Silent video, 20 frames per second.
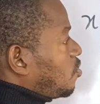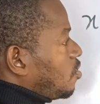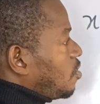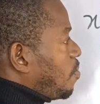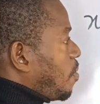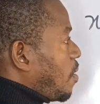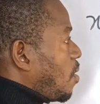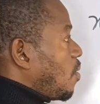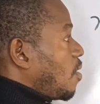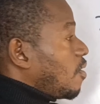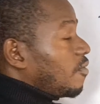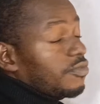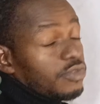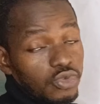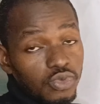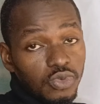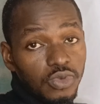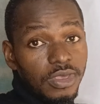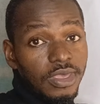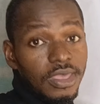to the power of
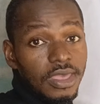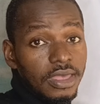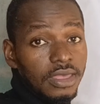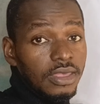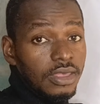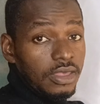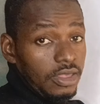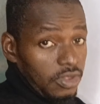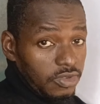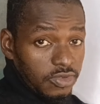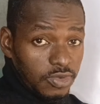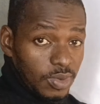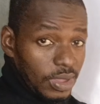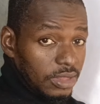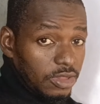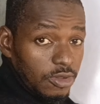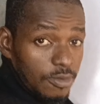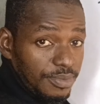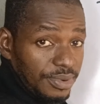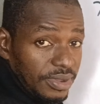2 here, so we
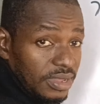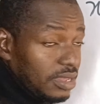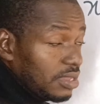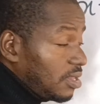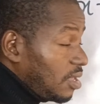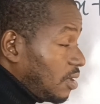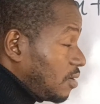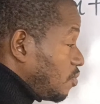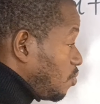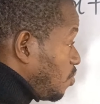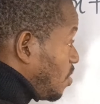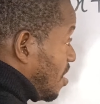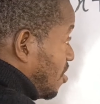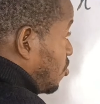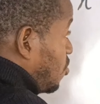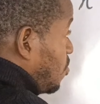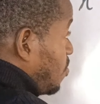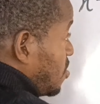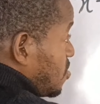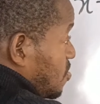are not bringing down, we are
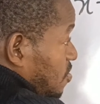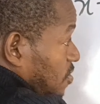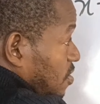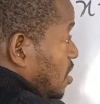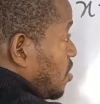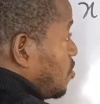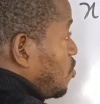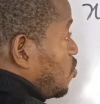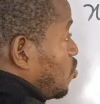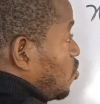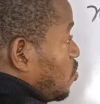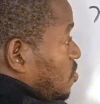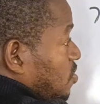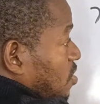assuming 0. So